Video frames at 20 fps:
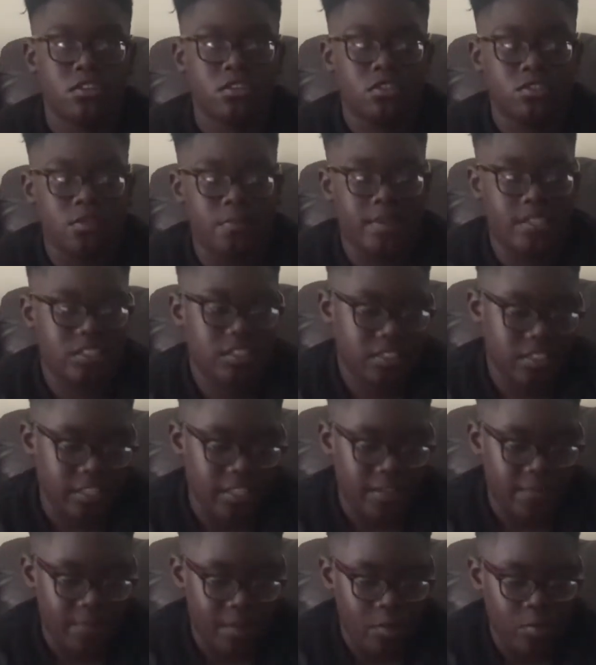So basically,
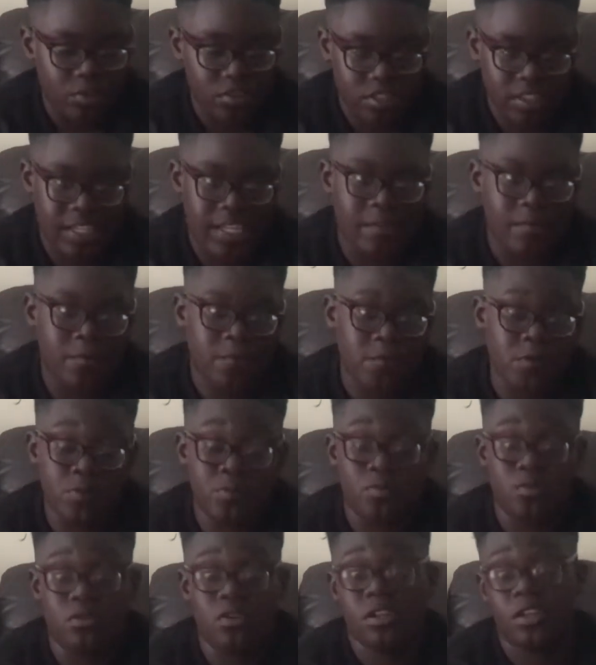if I want to give up
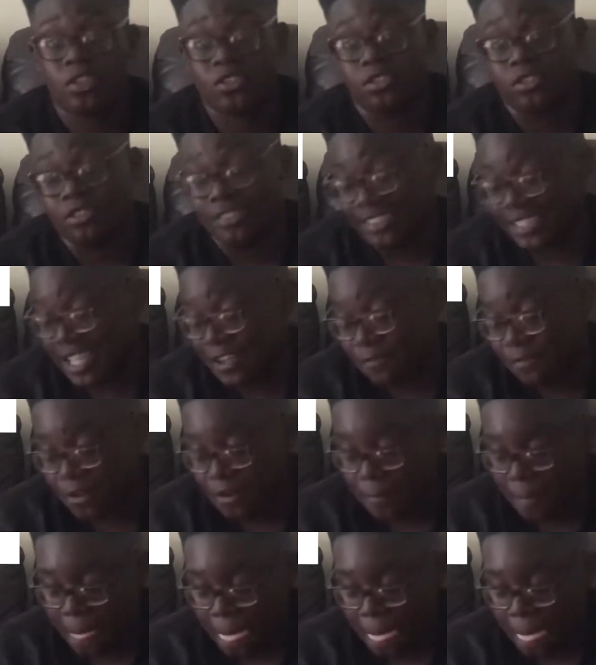football, so never.